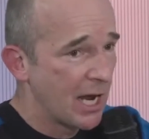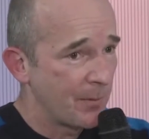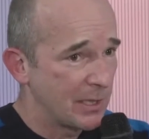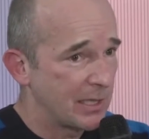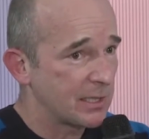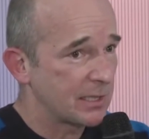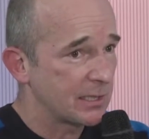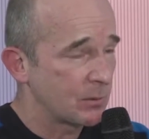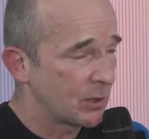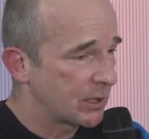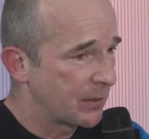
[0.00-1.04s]
I mean,
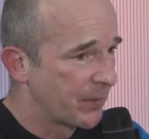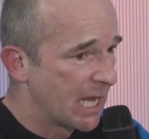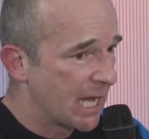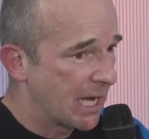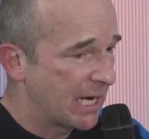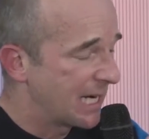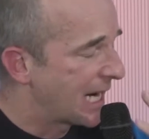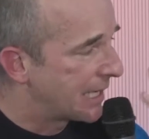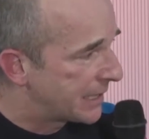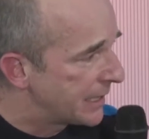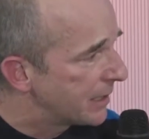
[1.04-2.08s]
this was an
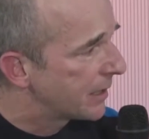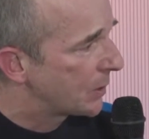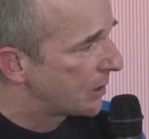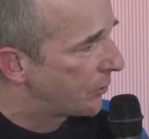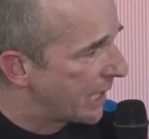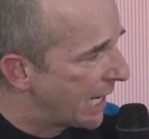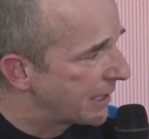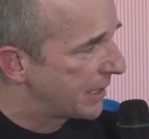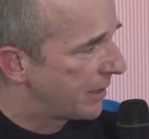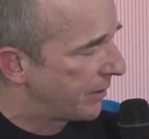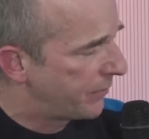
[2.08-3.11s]
ideal that was created
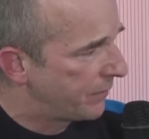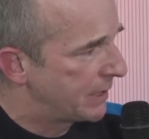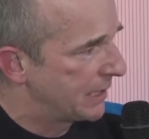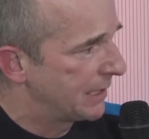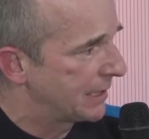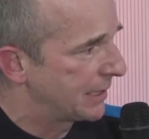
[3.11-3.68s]
in the 50s